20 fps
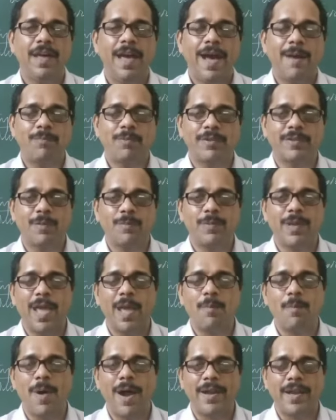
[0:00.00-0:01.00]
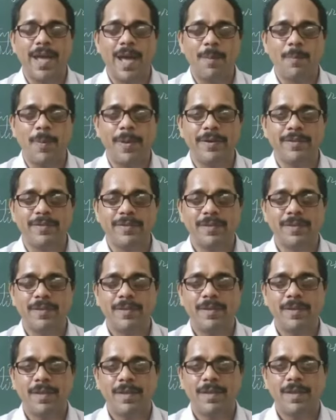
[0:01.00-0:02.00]
After some time, what happens?
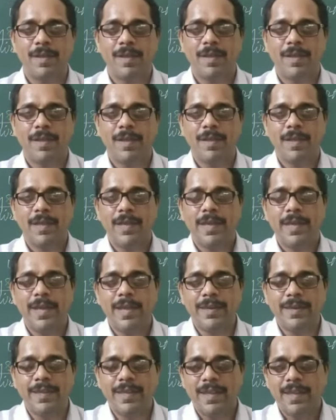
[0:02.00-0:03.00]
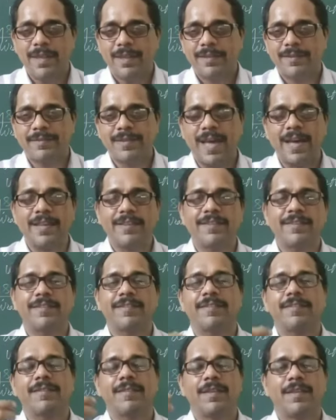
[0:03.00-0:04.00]
It
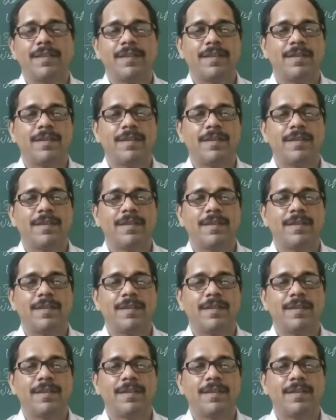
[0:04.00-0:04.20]
sucks